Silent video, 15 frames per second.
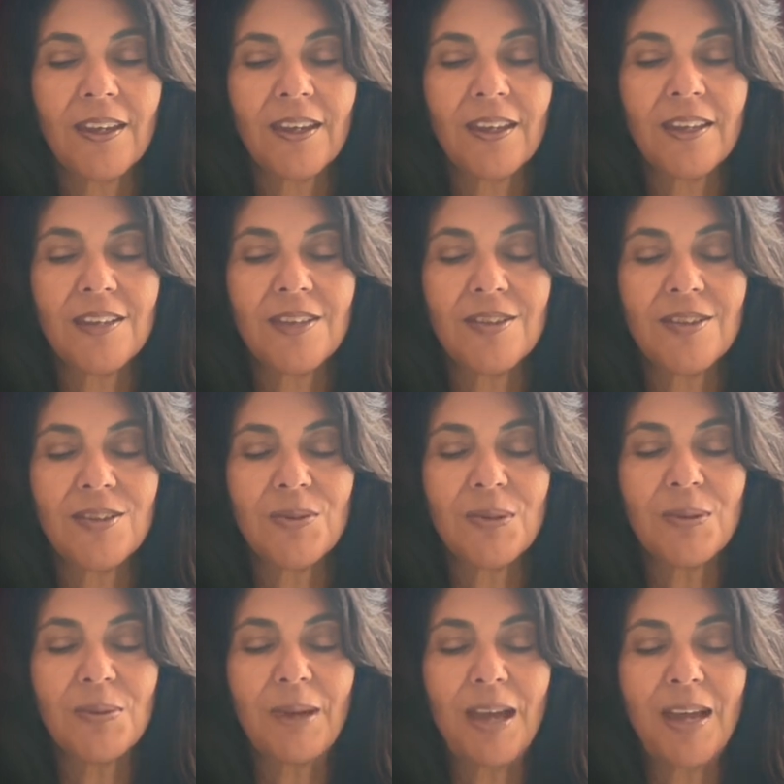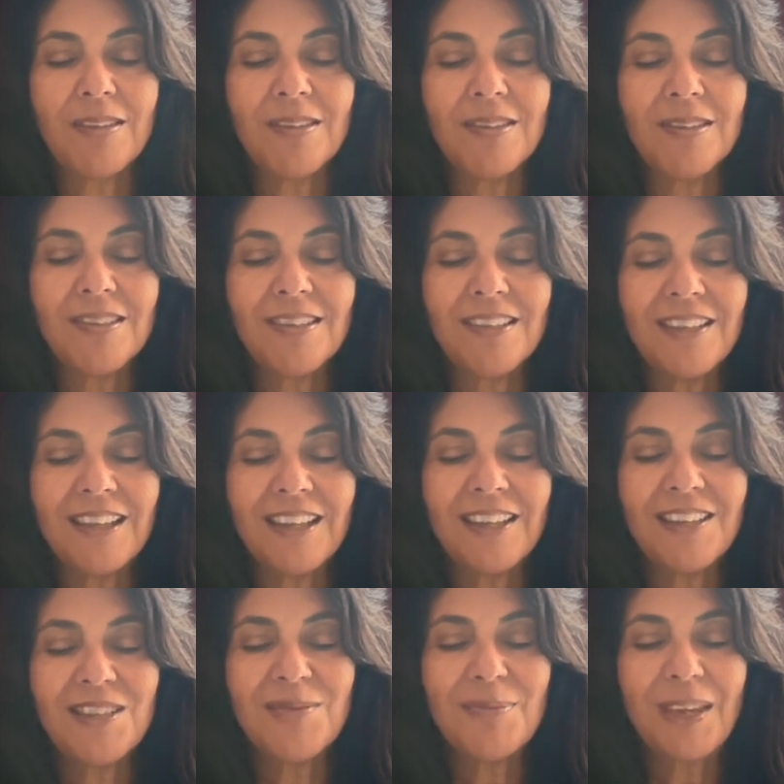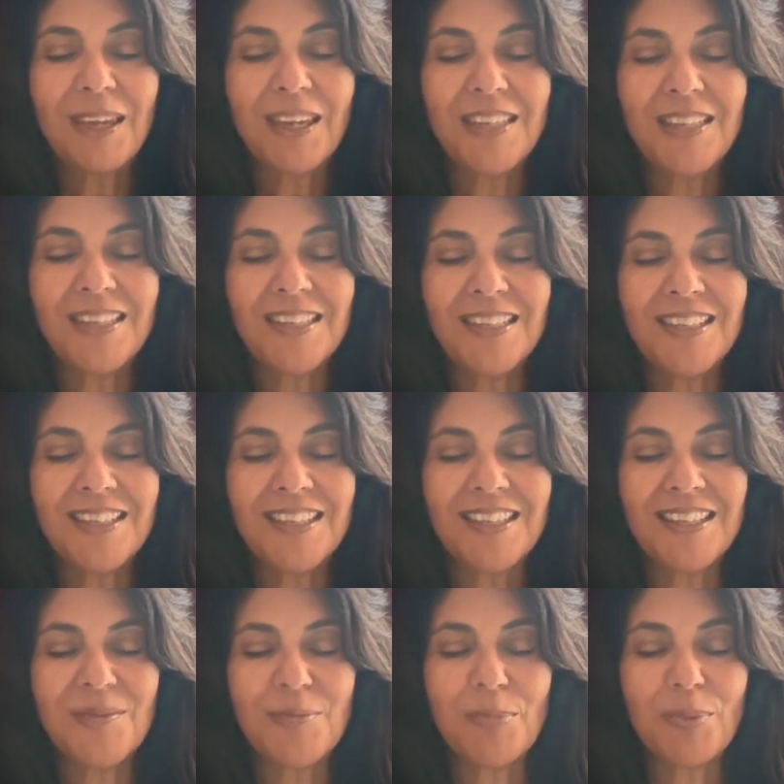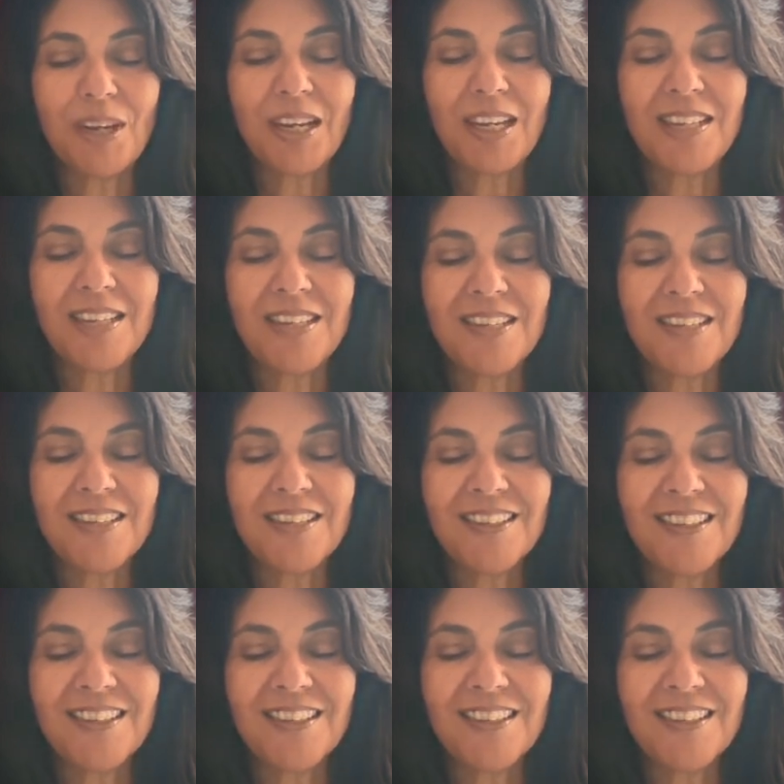And so as we rest in that space and embrace